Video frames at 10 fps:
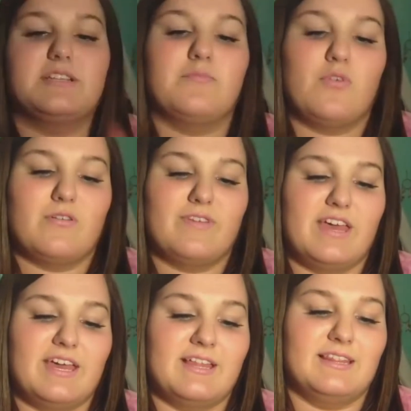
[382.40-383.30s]
more of
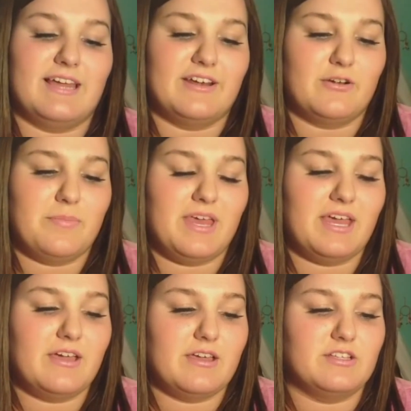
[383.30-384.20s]
a lighter
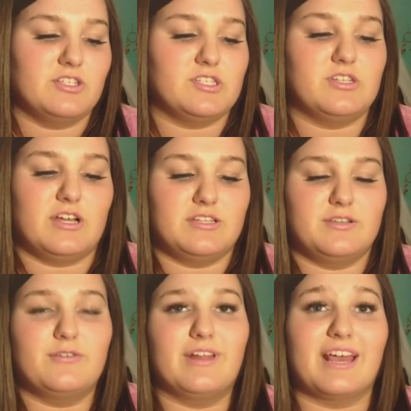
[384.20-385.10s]
pink, just not so
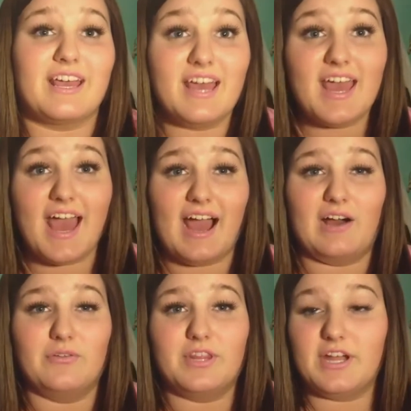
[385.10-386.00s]
like
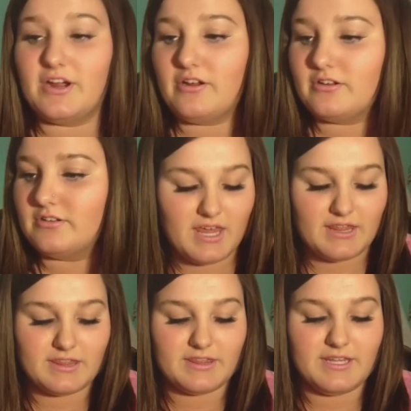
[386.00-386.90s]
out there.
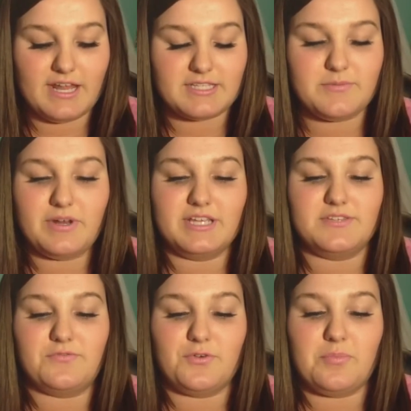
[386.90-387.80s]
The next one
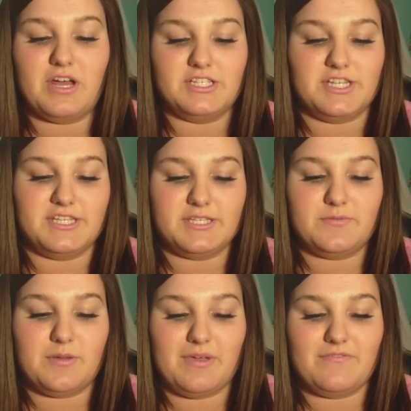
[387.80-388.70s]
is Fruit Punch, and this is
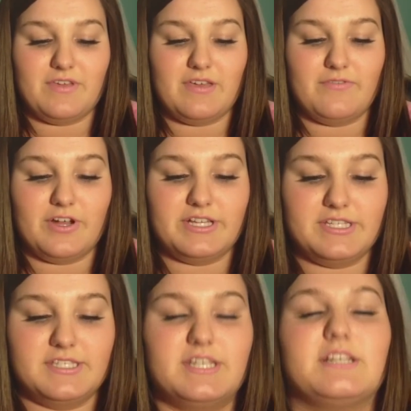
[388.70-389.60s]
one of my
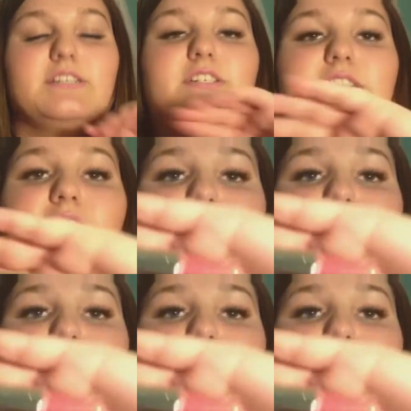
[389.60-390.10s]
favorites. It's just a